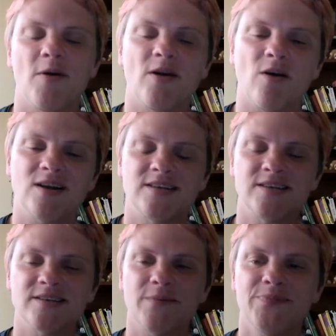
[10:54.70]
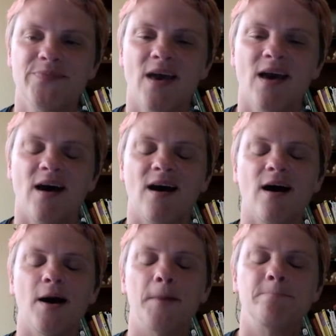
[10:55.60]
about autism,
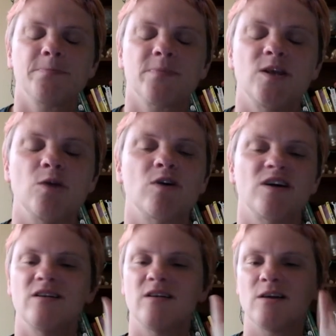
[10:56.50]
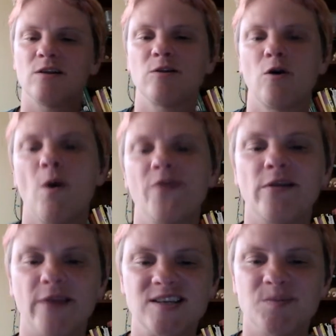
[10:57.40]
you can go on
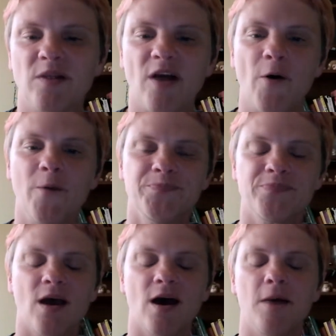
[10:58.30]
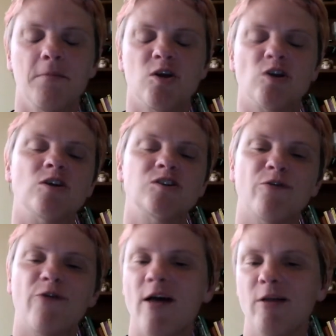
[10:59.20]
the links below. You can also
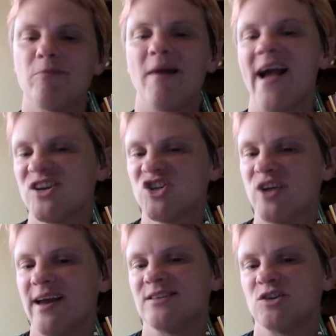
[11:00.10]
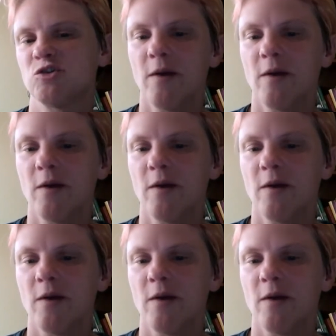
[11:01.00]
follow my hashtags on